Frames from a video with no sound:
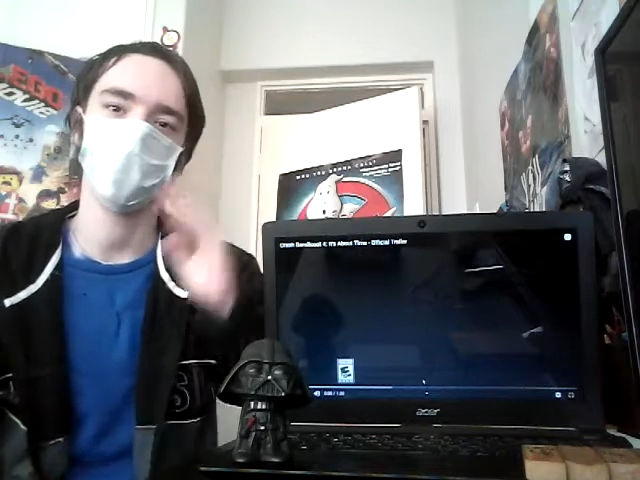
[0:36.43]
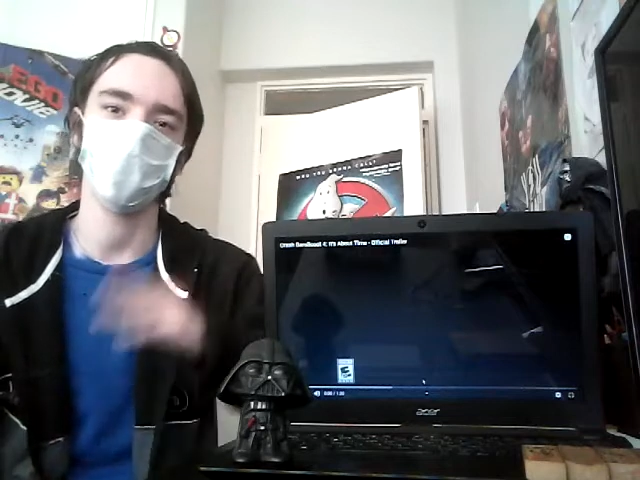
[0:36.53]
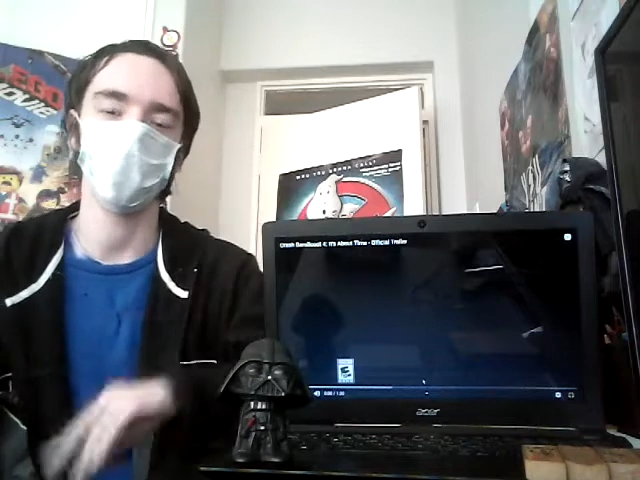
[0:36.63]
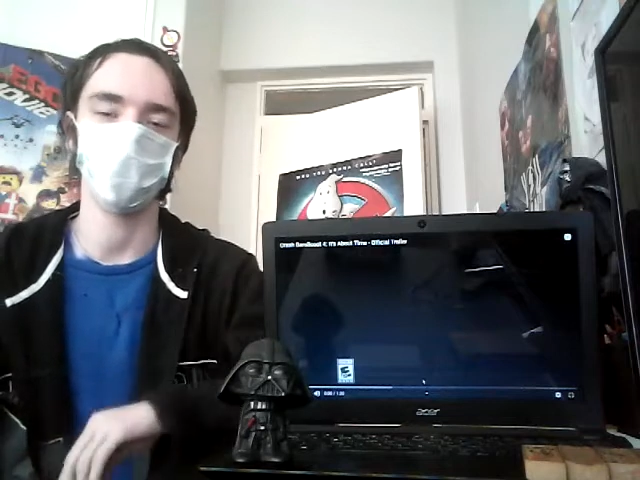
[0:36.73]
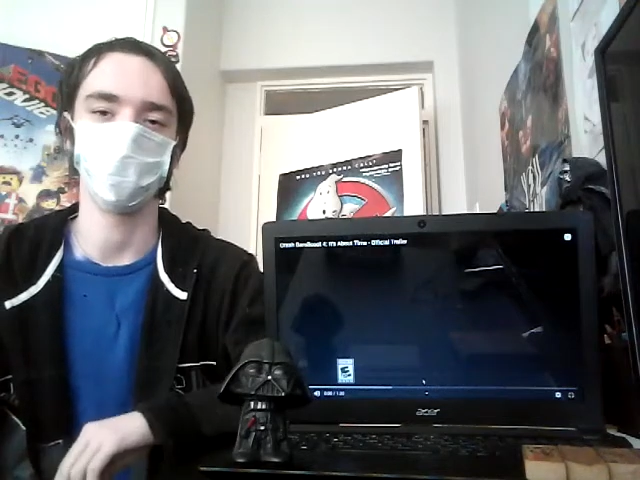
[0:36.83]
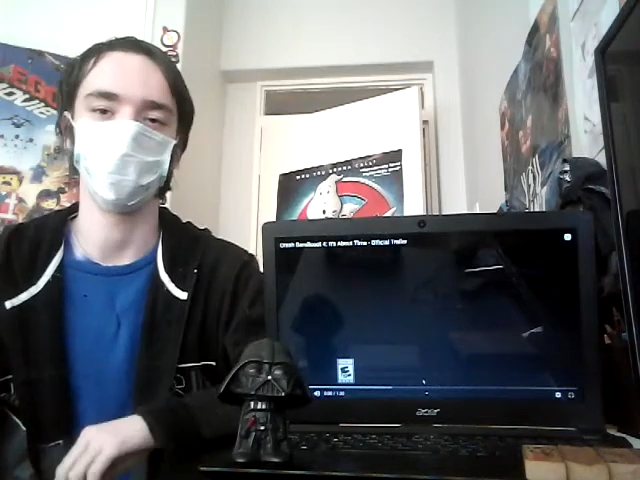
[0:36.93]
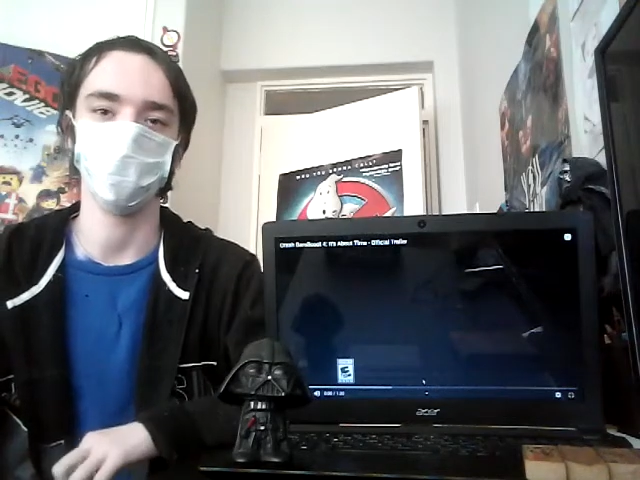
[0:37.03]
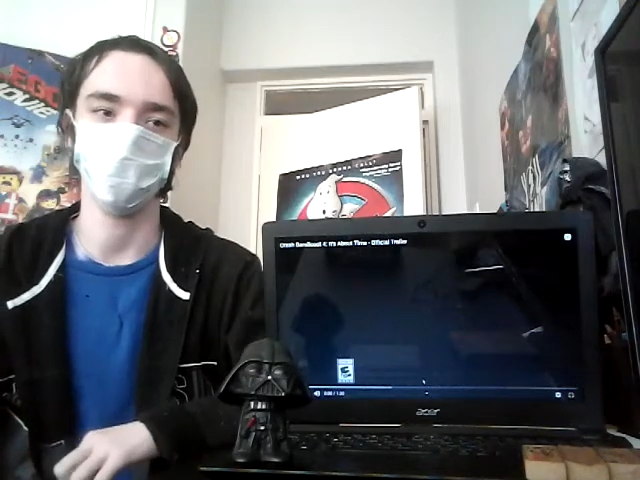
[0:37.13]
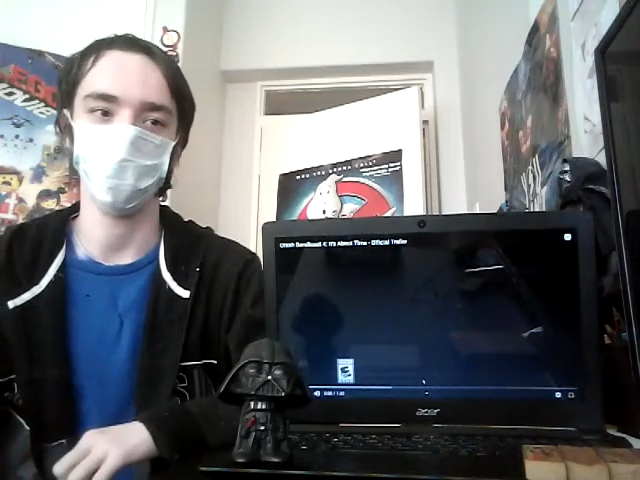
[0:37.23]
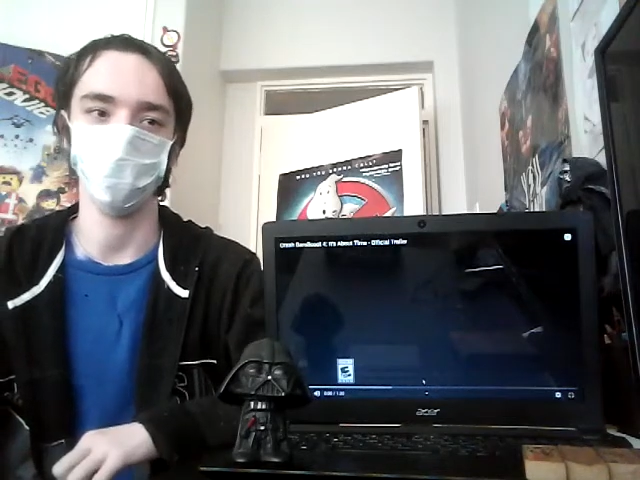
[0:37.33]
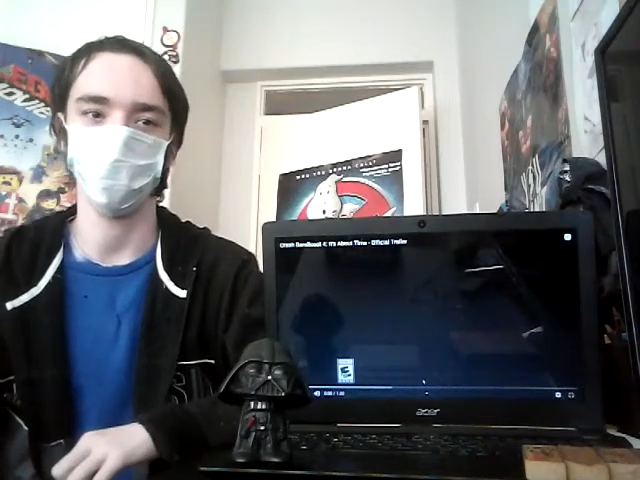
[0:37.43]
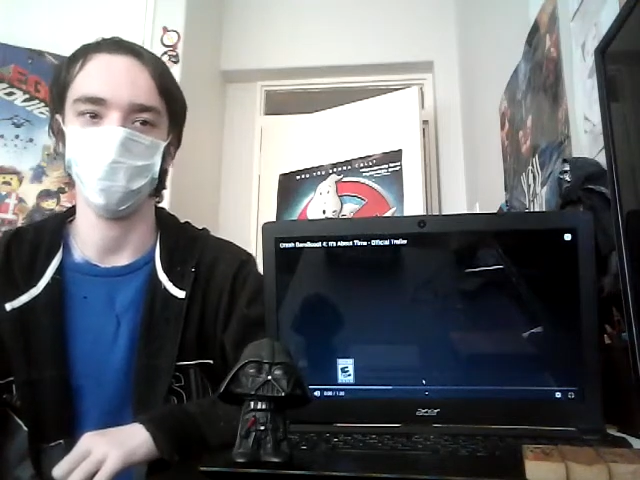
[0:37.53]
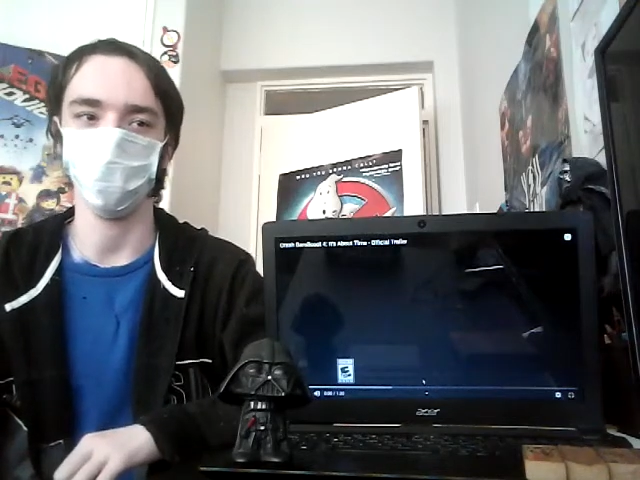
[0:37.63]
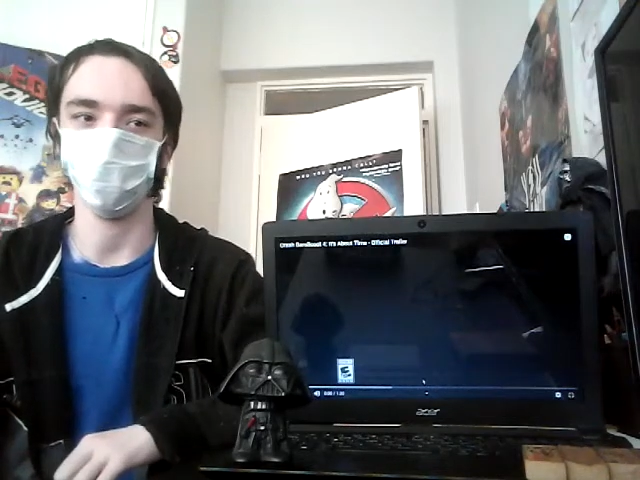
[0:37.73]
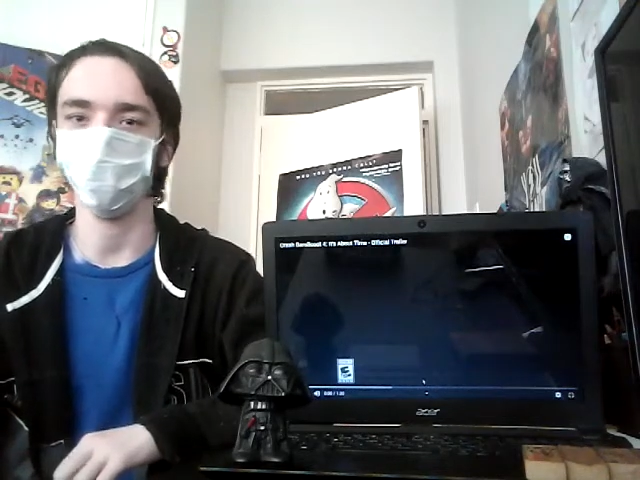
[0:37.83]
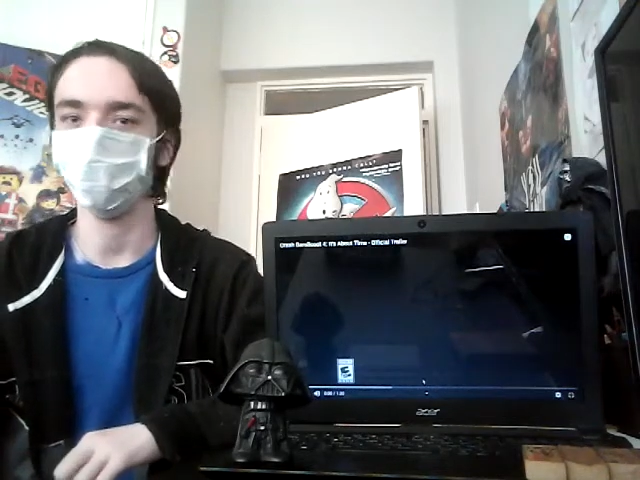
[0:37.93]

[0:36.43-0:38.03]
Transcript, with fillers: that I would enjoy playing.